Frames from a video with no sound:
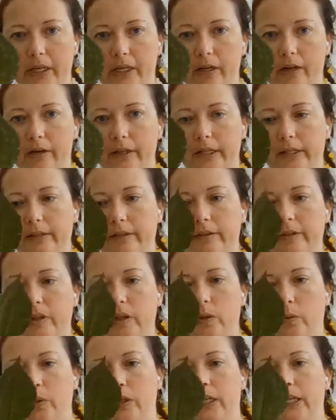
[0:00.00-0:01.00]
garden. So
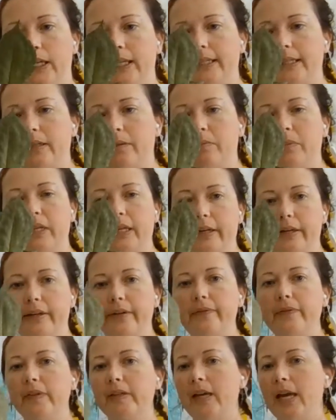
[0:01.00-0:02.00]
you want to get some
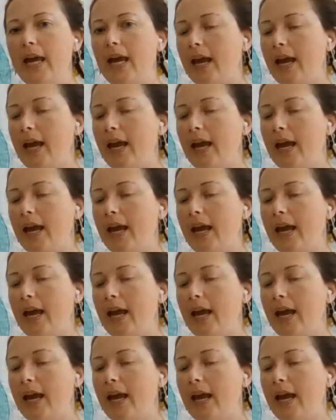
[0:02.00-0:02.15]
leaves